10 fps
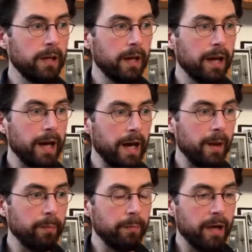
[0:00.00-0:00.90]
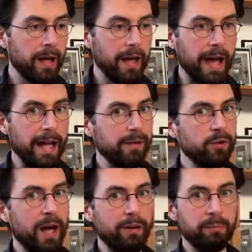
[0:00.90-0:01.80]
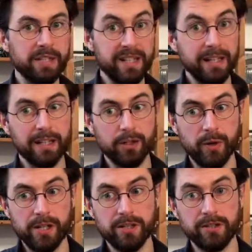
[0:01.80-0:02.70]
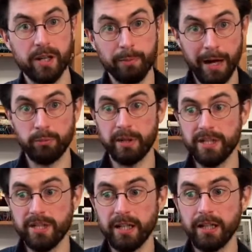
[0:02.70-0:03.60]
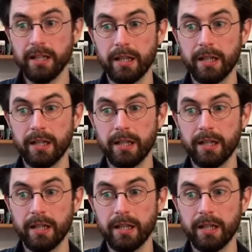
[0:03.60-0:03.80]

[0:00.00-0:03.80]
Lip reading: And if you have particular questions about bridging,